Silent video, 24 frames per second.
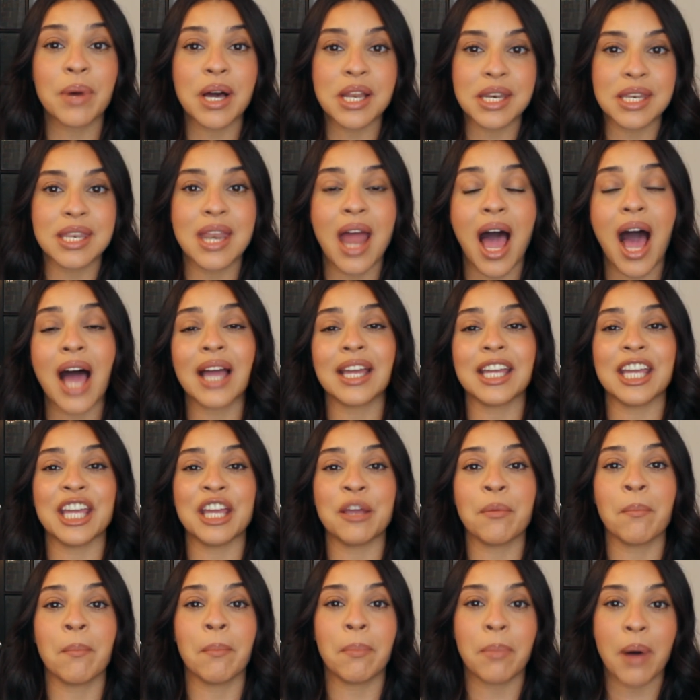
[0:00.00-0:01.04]
but not
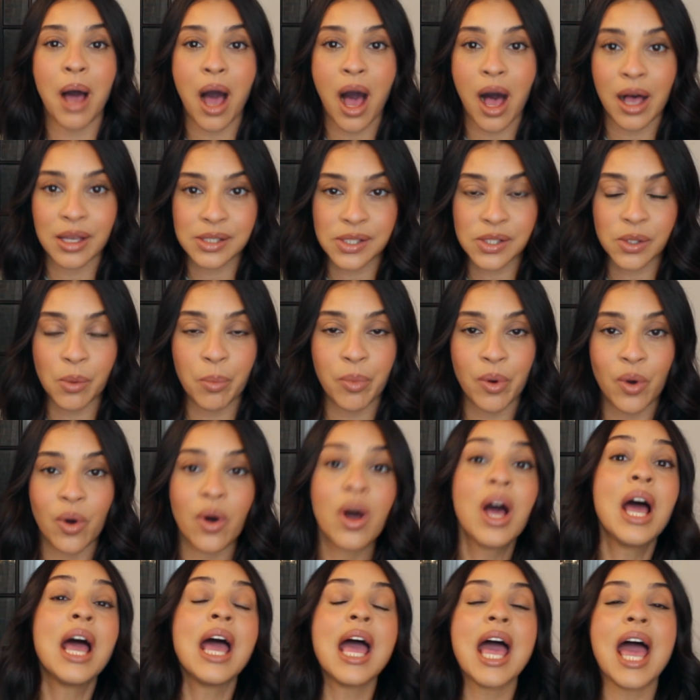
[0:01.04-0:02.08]

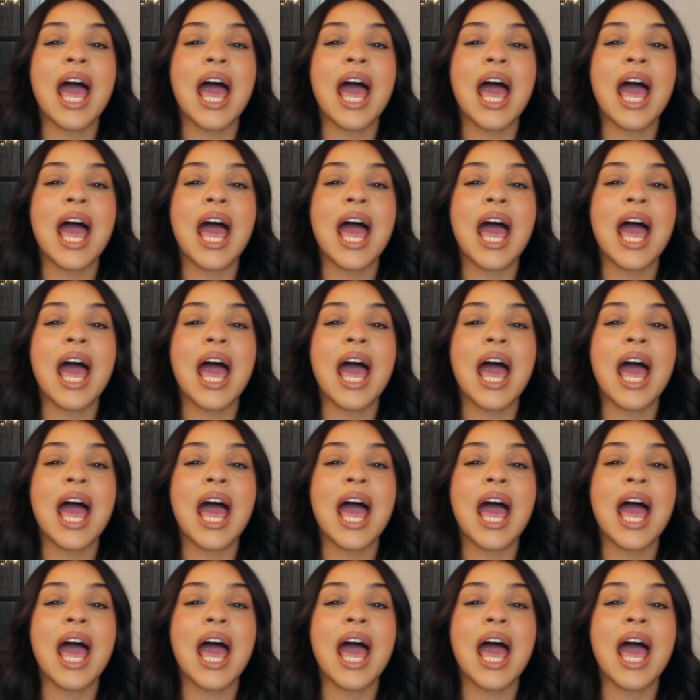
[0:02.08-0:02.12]
impossible.